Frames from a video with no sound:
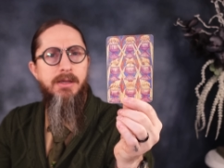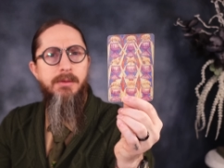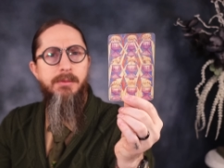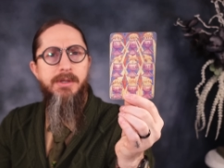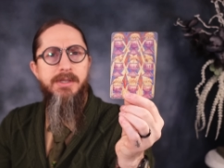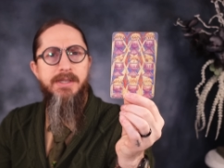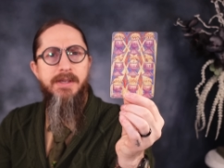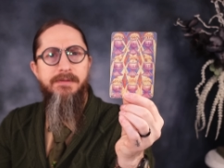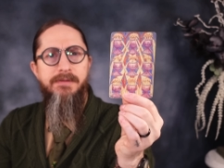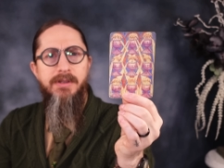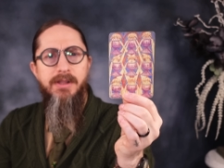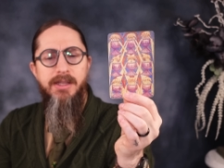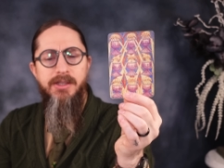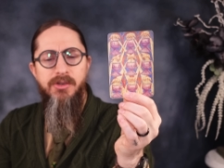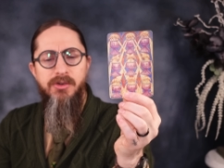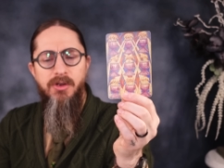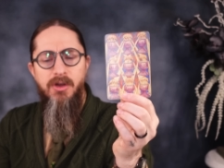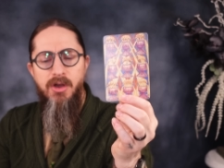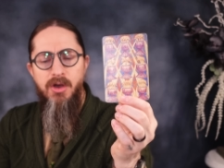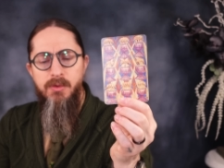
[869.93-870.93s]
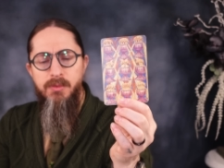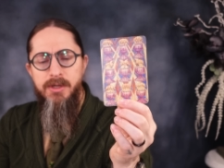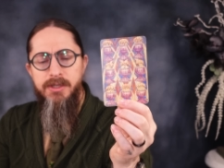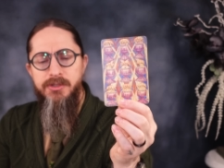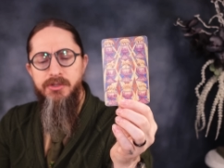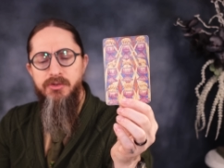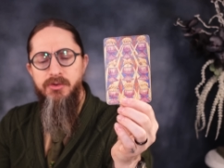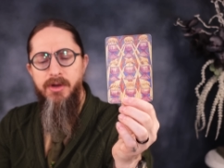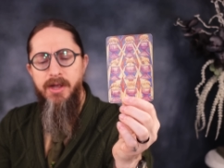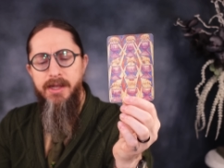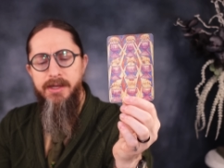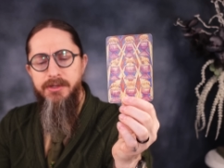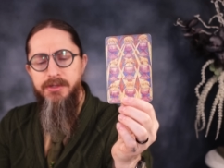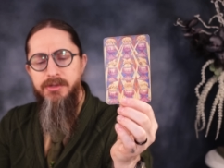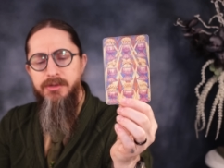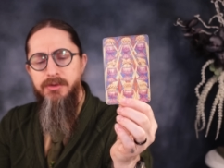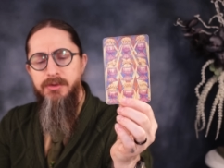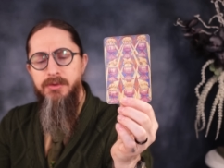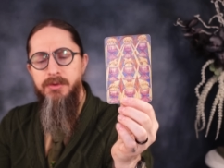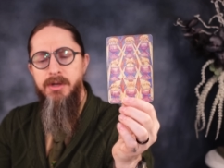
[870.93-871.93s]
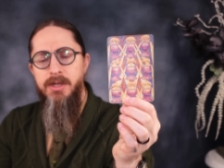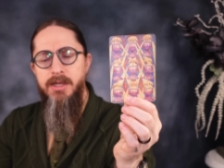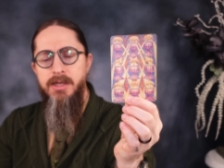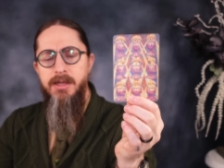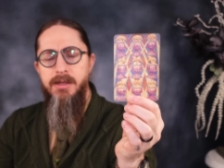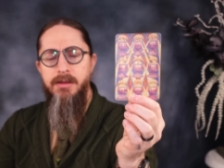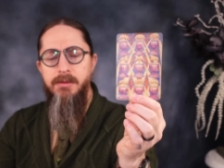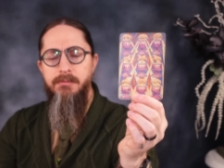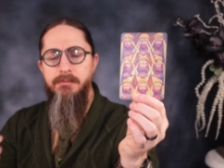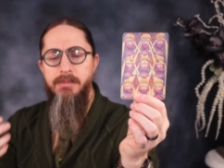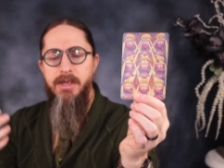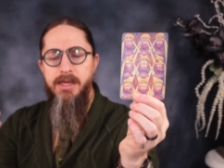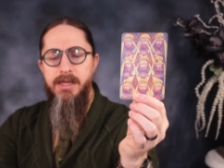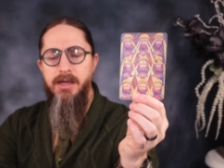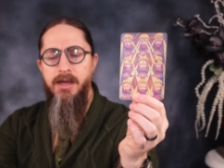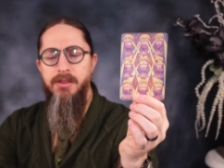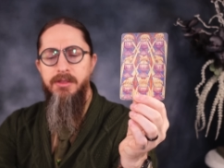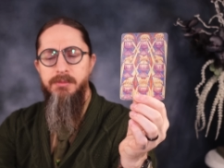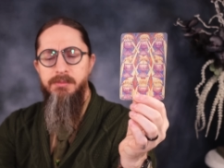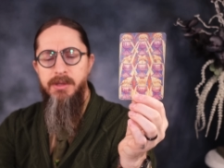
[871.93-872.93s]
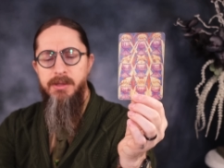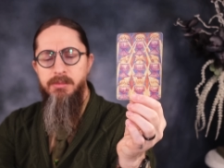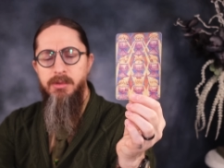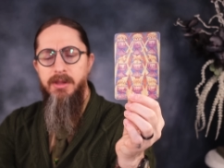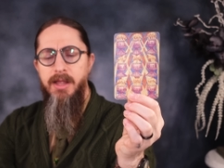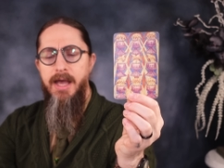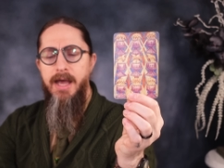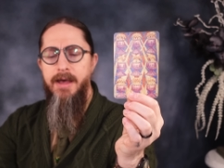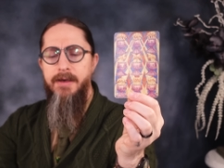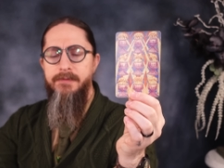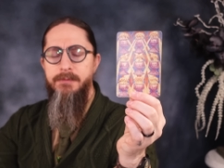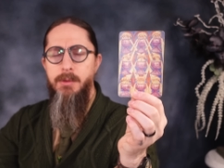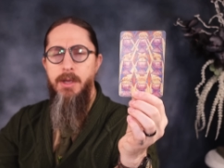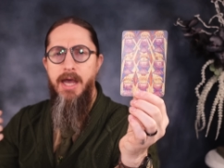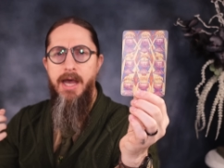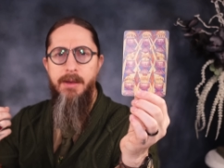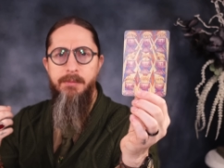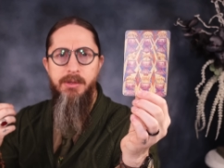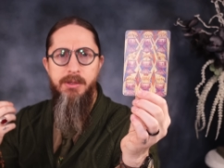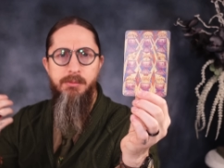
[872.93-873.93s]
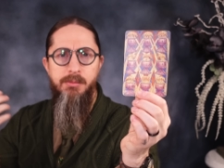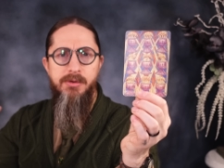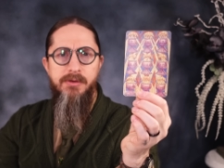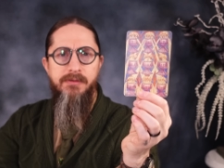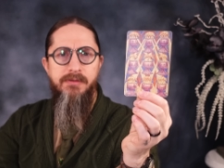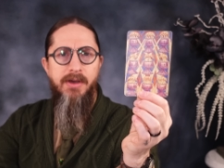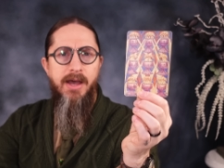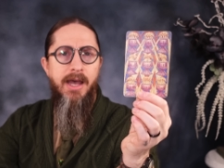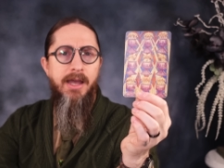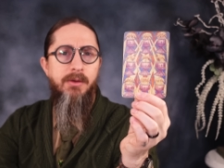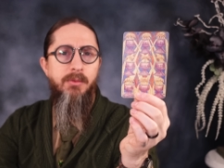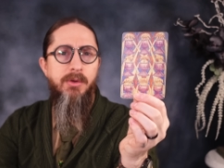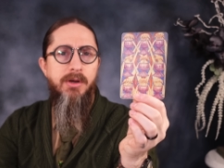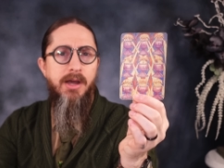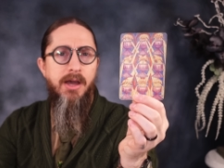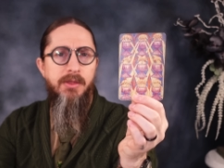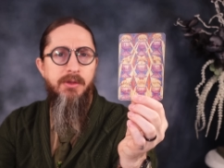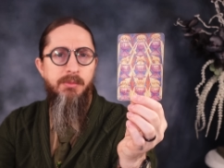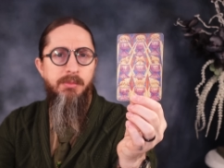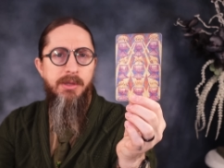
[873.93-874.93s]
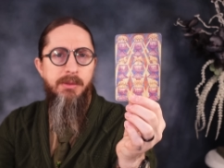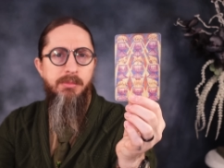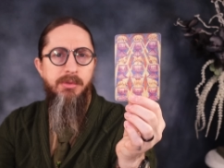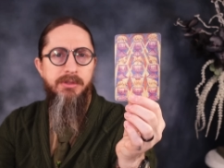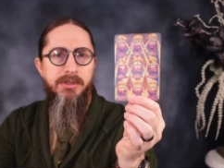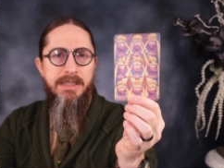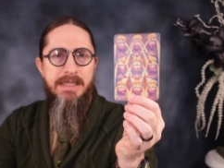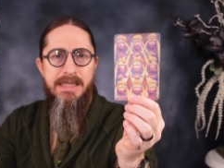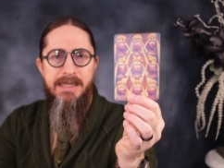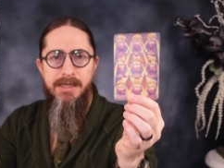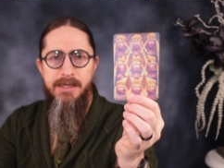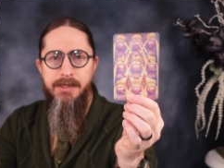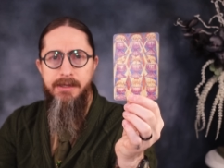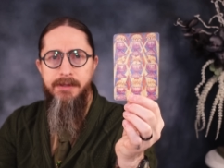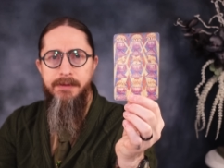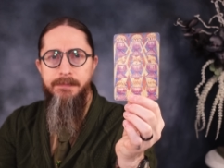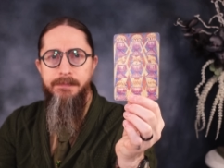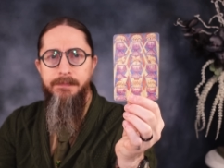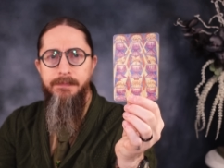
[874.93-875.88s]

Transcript: Because I feel like you're always trying to make other people have, happy, provide what other people need.